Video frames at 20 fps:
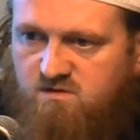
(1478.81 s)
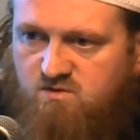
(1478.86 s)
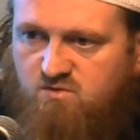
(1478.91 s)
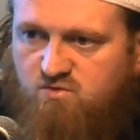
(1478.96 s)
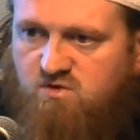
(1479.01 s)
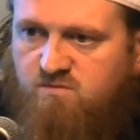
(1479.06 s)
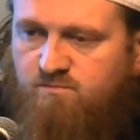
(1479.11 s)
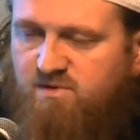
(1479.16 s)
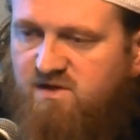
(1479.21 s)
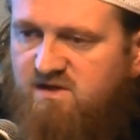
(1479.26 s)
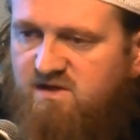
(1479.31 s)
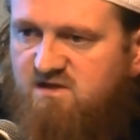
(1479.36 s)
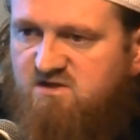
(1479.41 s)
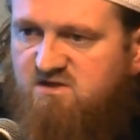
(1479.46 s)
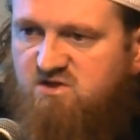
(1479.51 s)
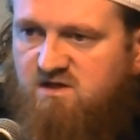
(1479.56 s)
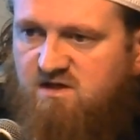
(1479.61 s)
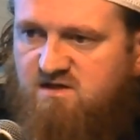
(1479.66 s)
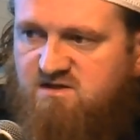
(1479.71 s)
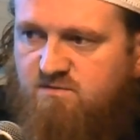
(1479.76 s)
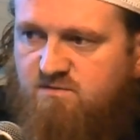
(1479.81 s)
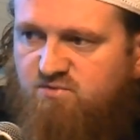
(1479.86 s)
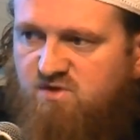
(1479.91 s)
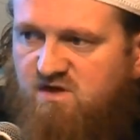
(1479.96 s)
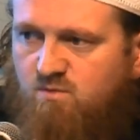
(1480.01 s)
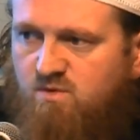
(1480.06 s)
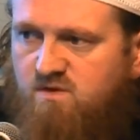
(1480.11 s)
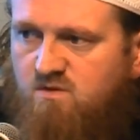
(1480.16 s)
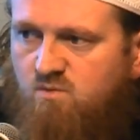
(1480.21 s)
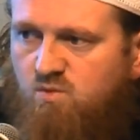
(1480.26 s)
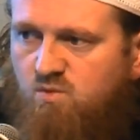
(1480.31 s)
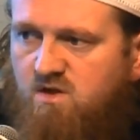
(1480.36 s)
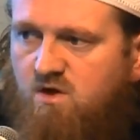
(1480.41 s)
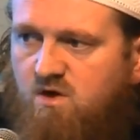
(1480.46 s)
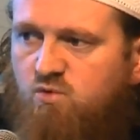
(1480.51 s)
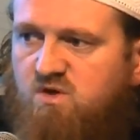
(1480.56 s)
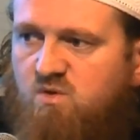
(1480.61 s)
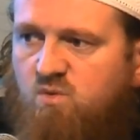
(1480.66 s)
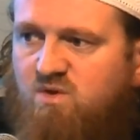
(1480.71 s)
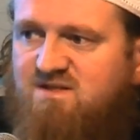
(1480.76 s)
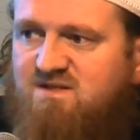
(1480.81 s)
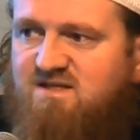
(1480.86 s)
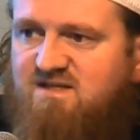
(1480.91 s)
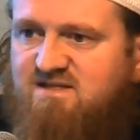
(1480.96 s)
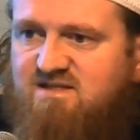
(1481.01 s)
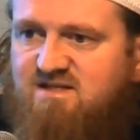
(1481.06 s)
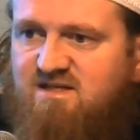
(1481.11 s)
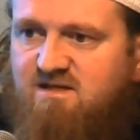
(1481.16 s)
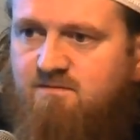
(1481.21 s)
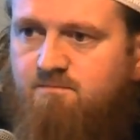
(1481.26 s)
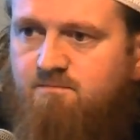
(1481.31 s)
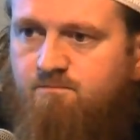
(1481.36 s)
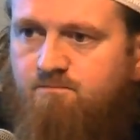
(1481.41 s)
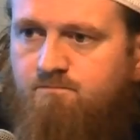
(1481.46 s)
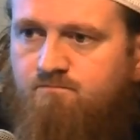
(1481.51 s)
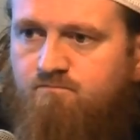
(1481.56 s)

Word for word: you complete the janazah prayer with, with only one taslim.